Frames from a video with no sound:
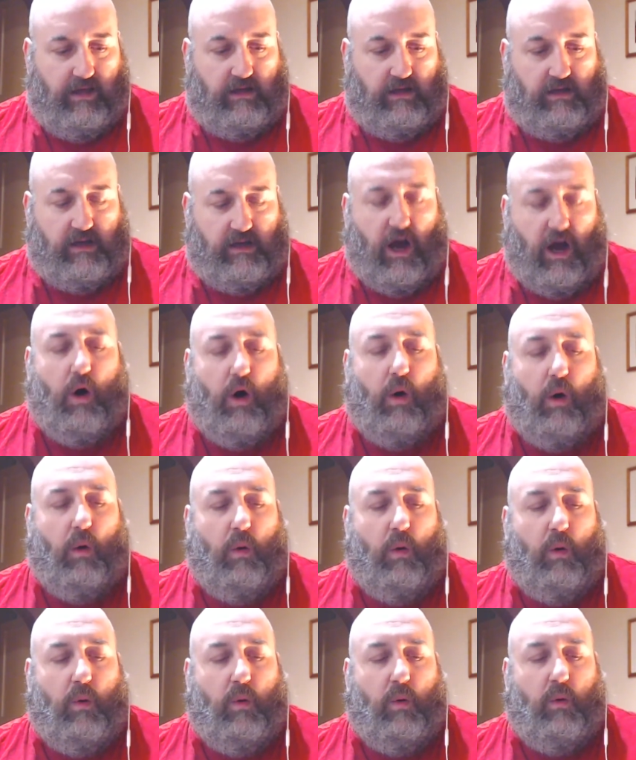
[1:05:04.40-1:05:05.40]

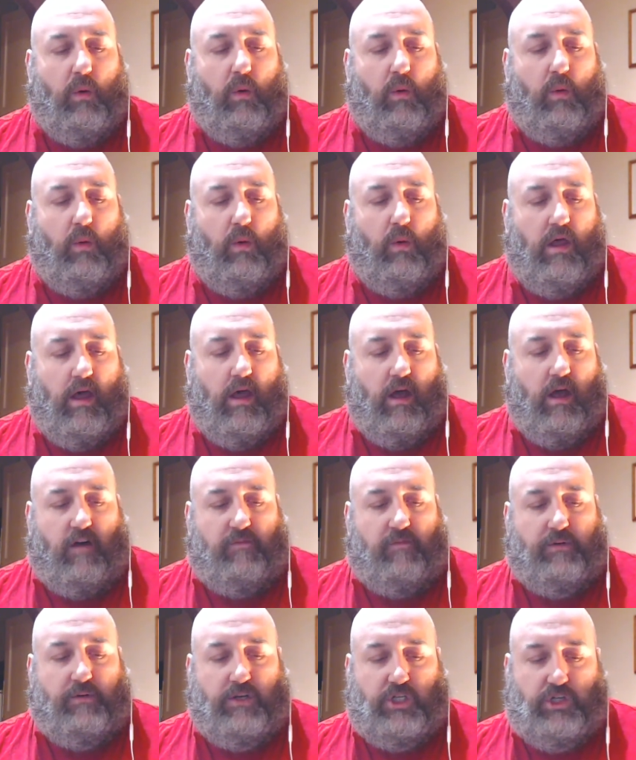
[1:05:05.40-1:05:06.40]
goal.
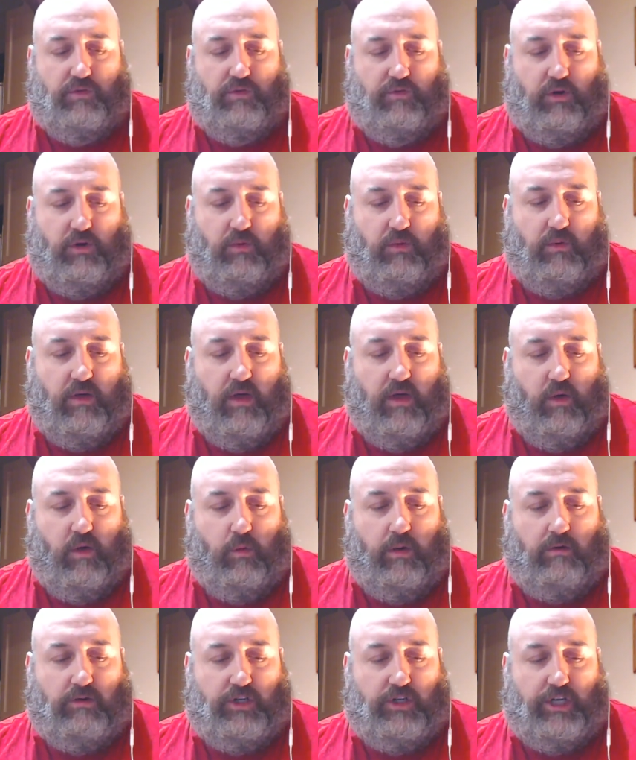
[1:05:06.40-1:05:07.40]
I've put Giroud.
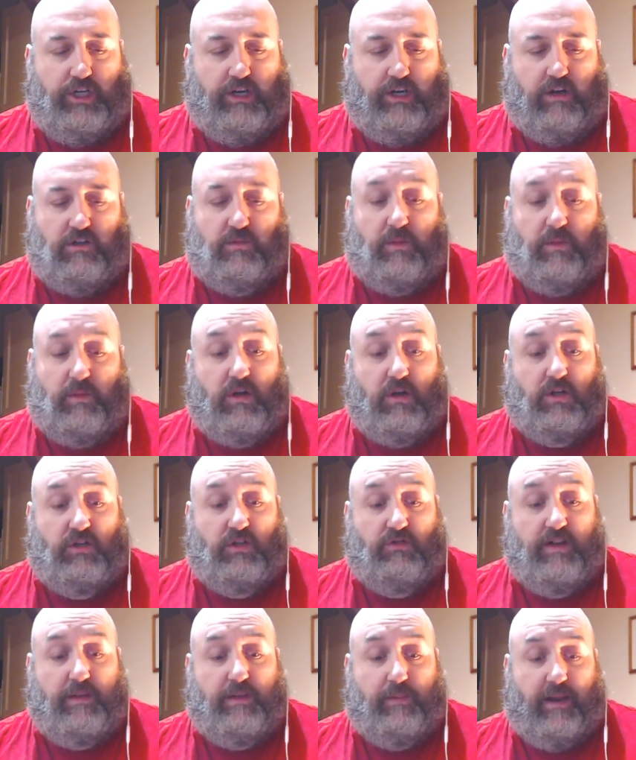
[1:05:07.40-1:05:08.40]
Wilshere goes past
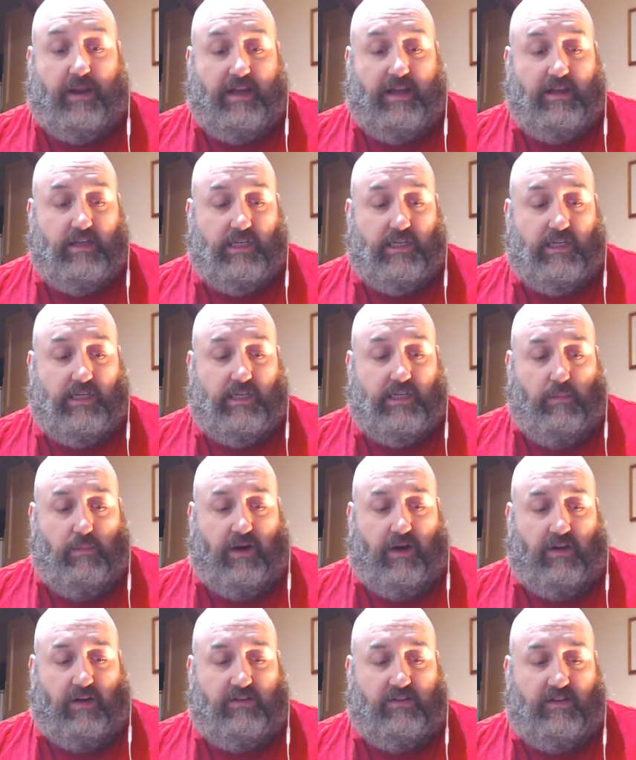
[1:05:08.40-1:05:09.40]
three players,
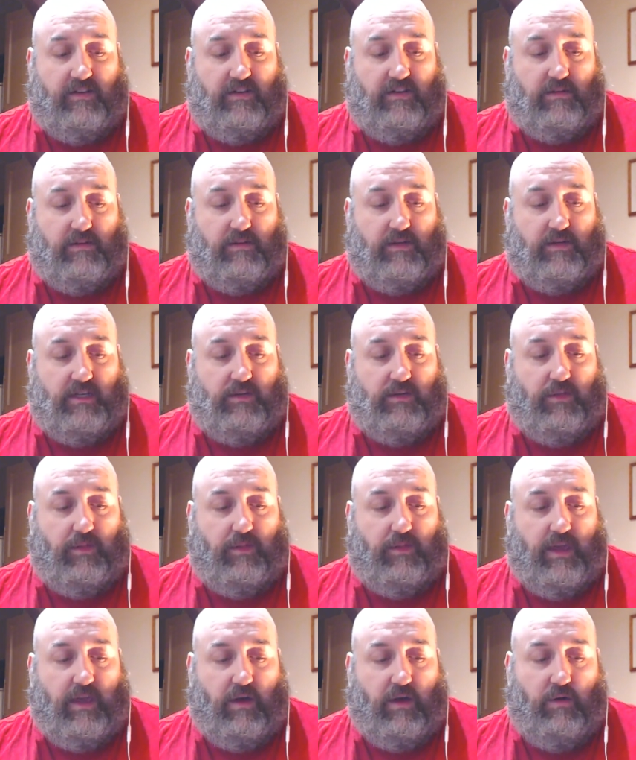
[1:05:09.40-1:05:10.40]
passes it to
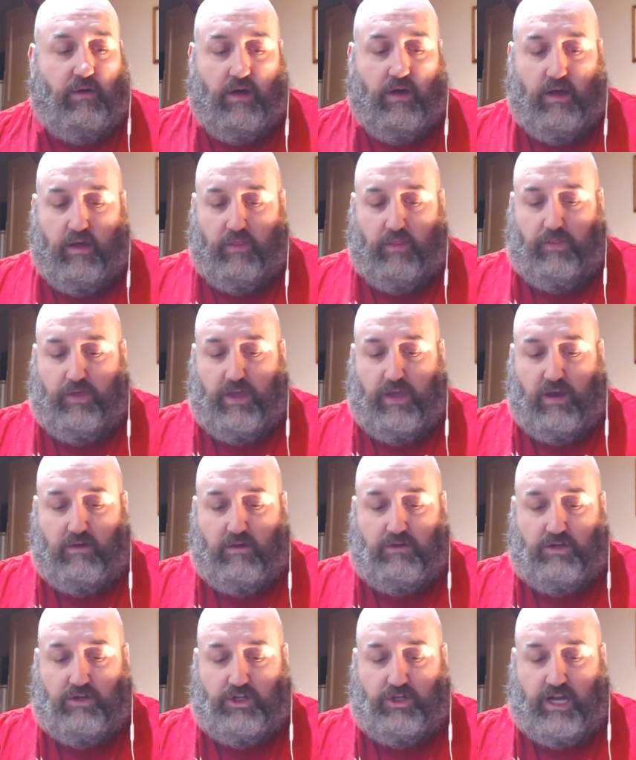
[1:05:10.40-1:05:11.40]
Theo, Theo
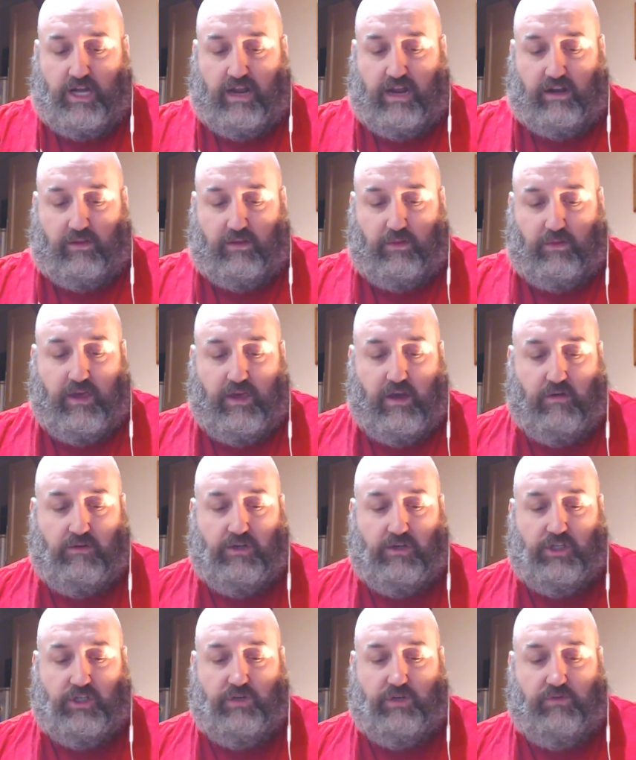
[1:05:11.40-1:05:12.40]
to Jack, Theo
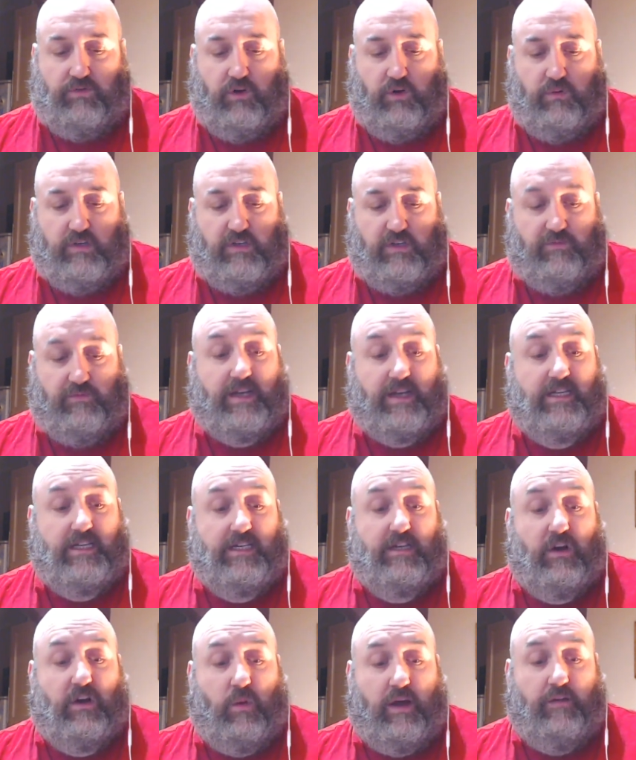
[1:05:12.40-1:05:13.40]
to Giroud, who is
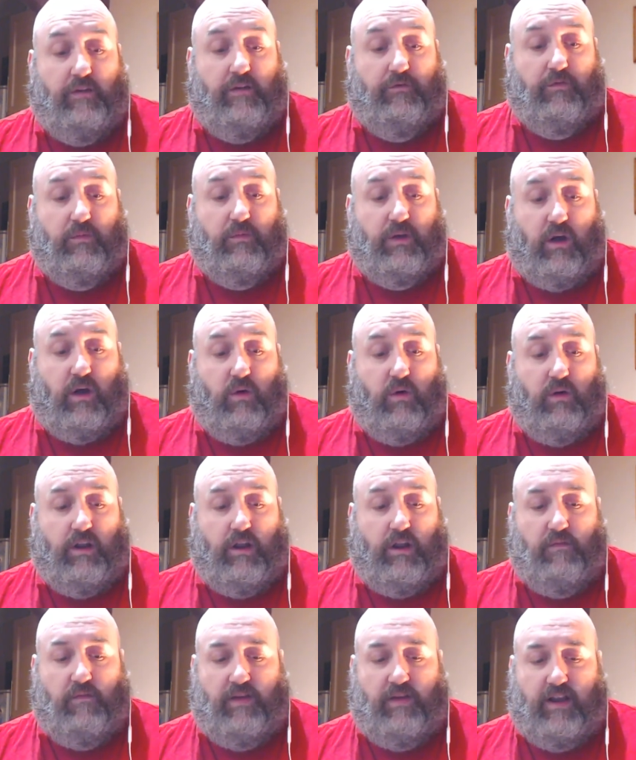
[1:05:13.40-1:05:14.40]
facing away from goal
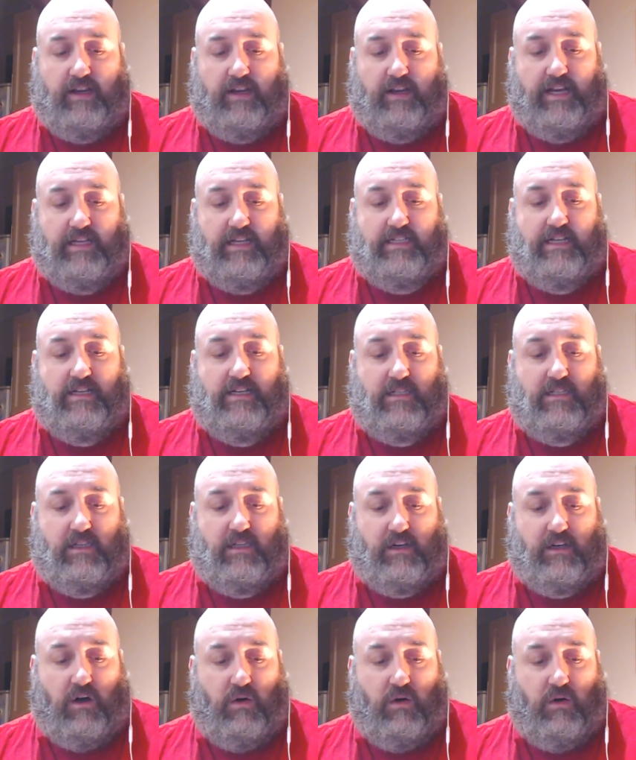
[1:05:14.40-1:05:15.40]
and overhead kicks it into the
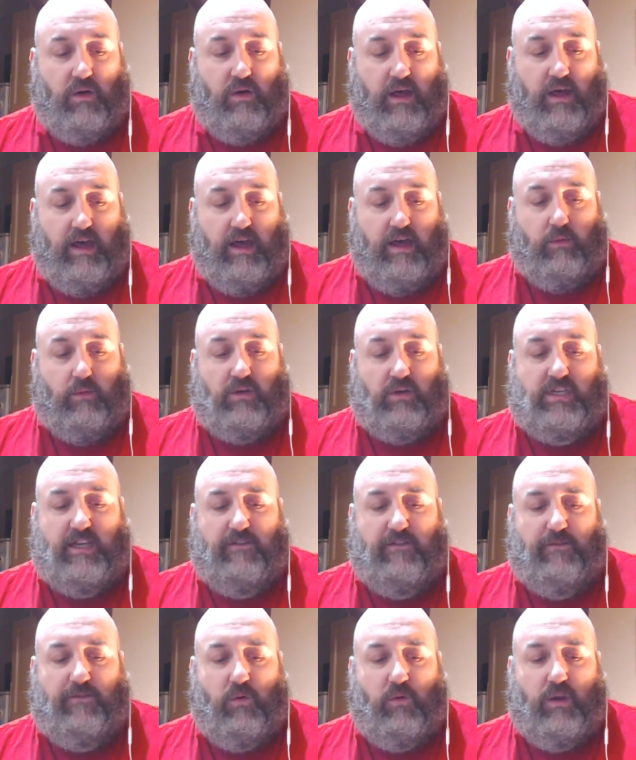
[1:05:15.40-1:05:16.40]
goal. Was
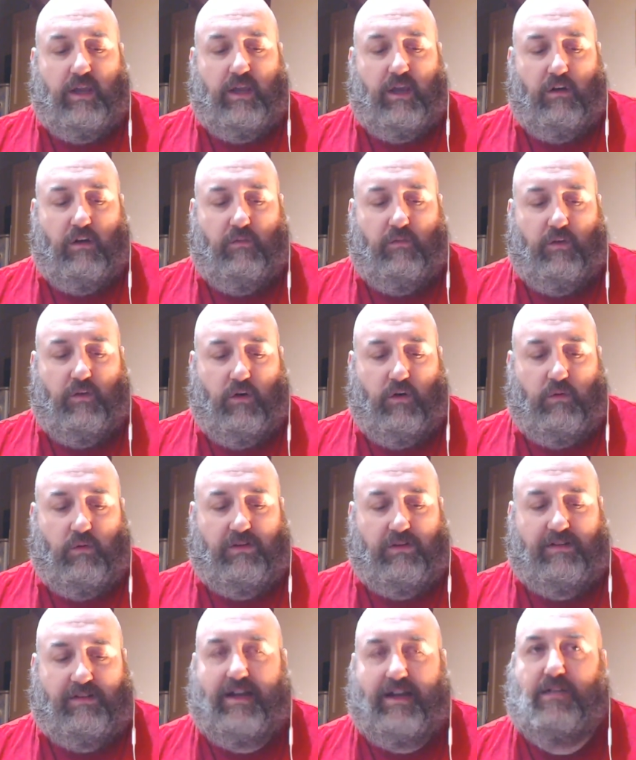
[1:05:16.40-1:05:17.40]
he falling over or
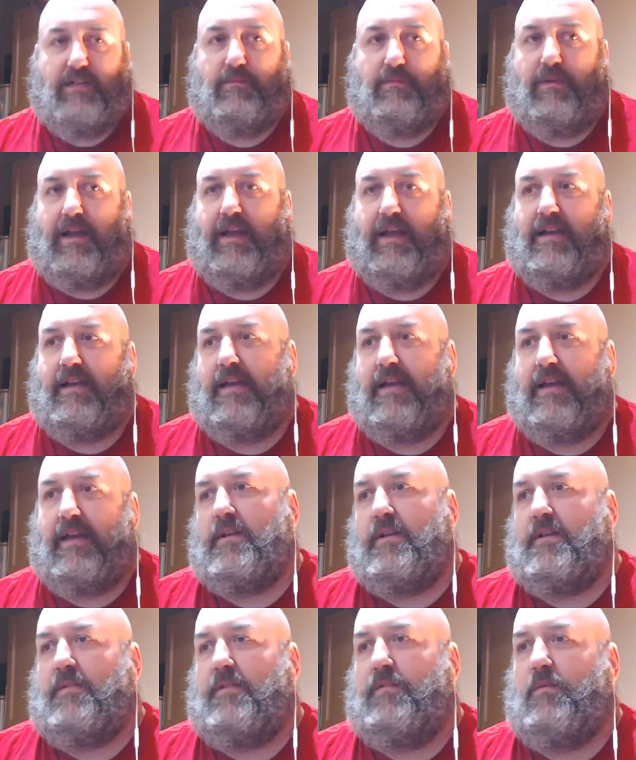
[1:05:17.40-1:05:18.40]
was that his plan,
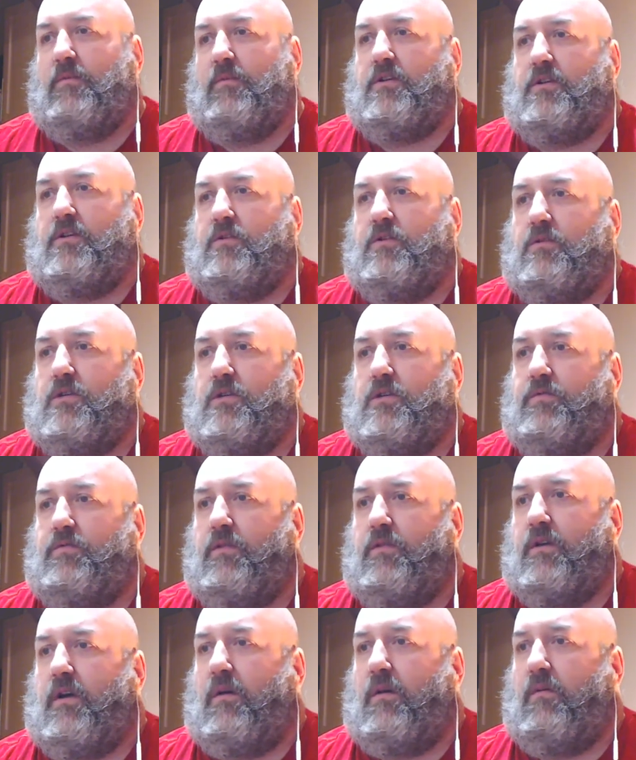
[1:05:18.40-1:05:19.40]
Gimli? If you want to talk us
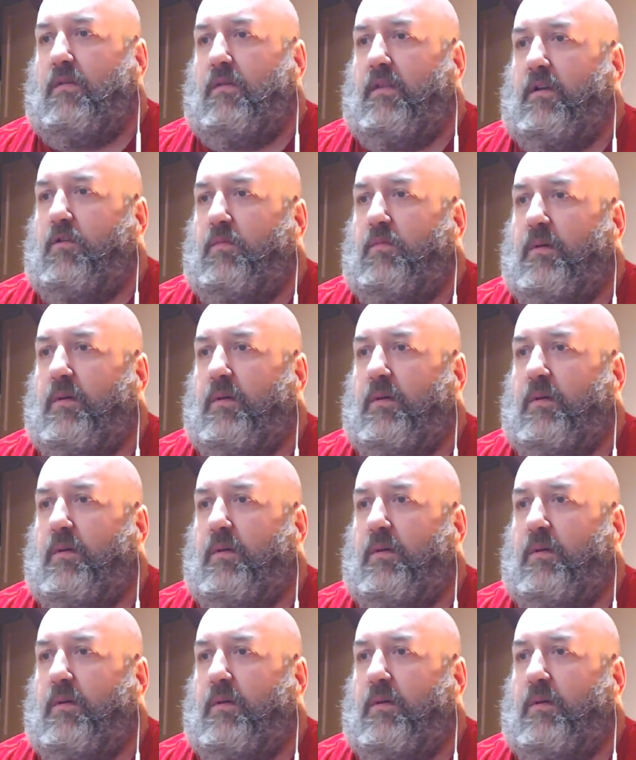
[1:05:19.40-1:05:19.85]
through the goal in a little bit